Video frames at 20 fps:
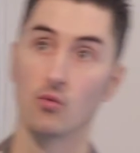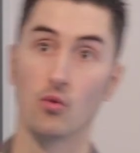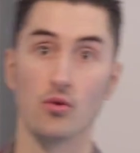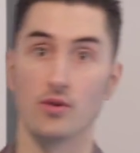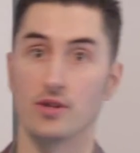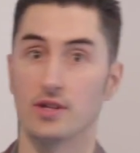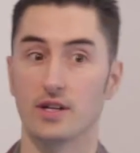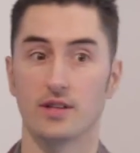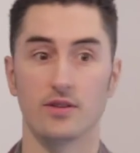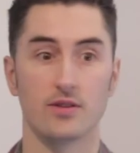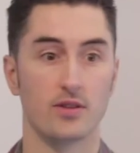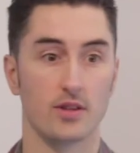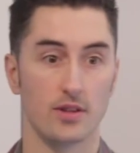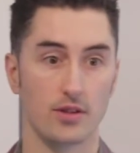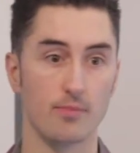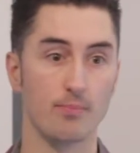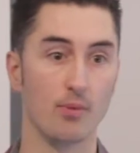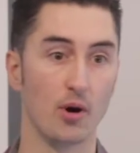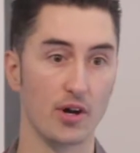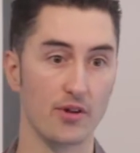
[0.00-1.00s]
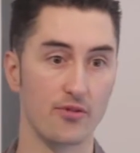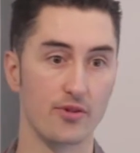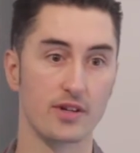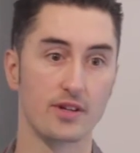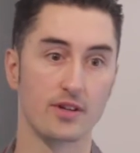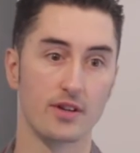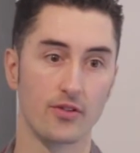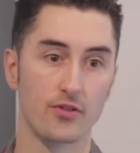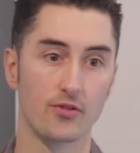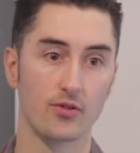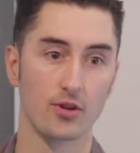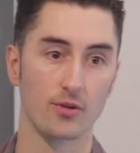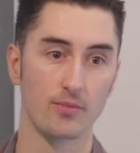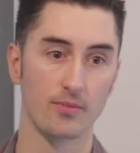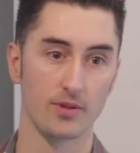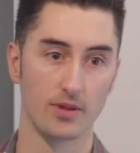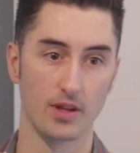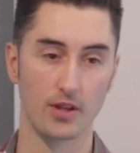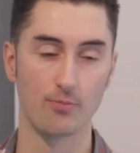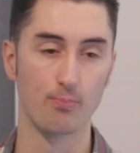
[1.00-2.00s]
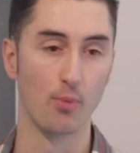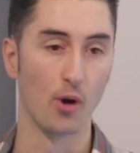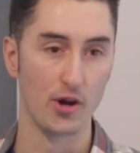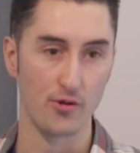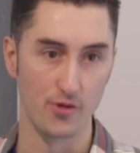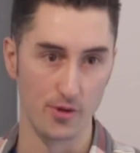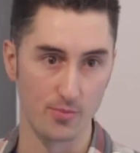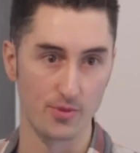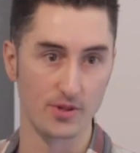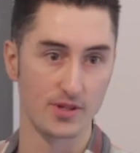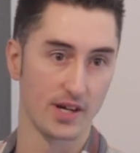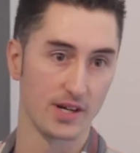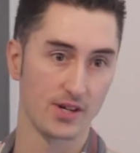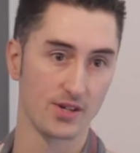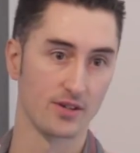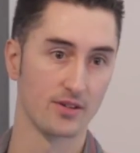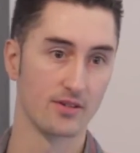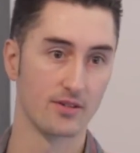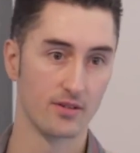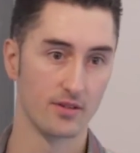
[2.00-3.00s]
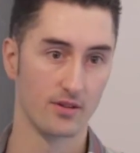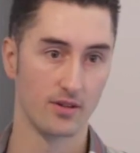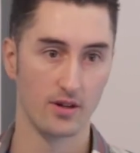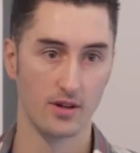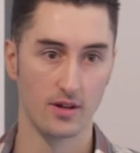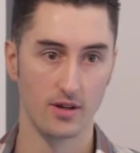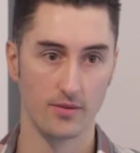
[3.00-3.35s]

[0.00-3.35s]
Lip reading: Well, yeah, the binary. It's binary protection. Yeah.